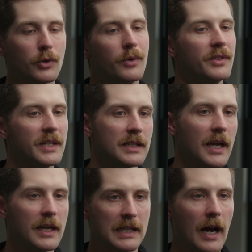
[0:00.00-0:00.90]
So in this
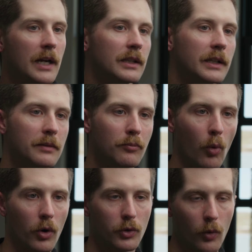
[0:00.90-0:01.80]
case, I lean
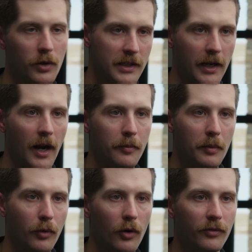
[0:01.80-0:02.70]
more towards that
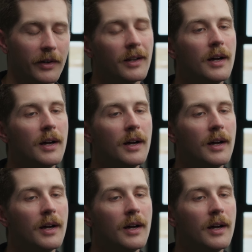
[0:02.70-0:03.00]
ibuprofen.